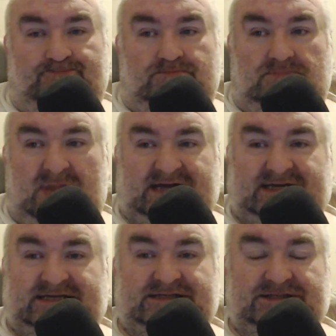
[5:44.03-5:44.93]
and
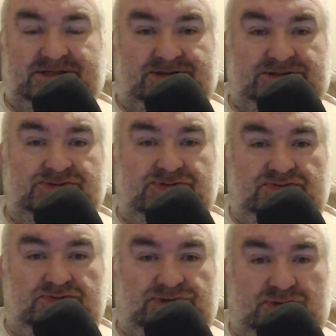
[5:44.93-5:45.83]
easier to
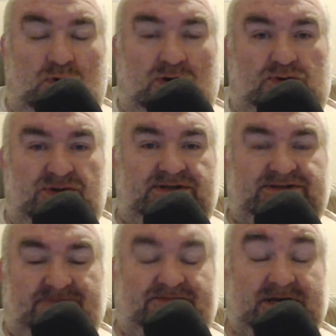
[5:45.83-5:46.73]
work with,
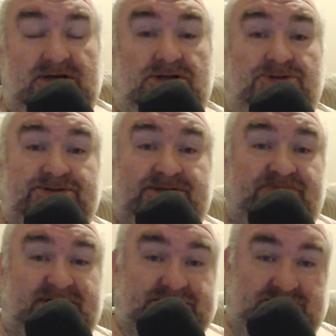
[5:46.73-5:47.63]
something closer to
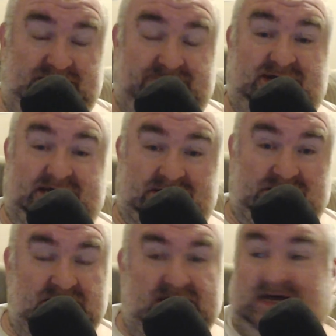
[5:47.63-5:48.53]
Pixel Game Maker.
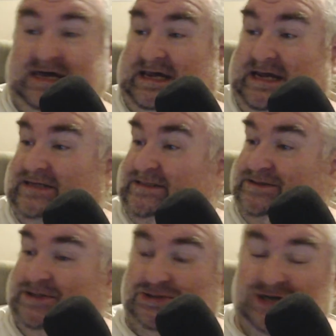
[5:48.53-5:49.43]
It's a
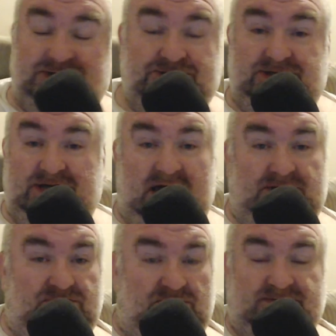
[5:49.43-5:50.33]
suggestion. I don't
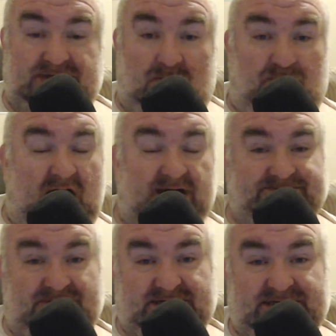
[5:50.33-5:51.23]
know how
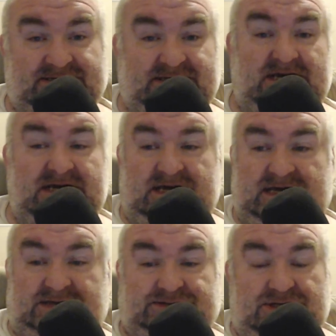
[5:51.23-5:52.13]
possible it is.
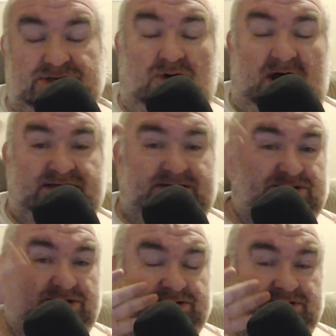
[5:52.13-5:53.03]
It's a UI that's
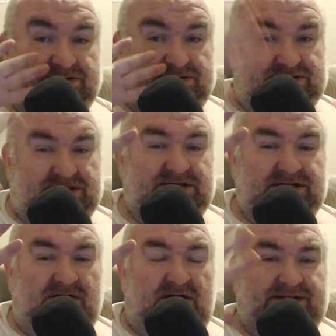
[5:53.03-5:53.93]
just sitting
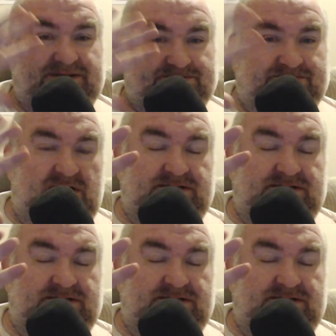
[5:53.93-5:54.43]
there at the front,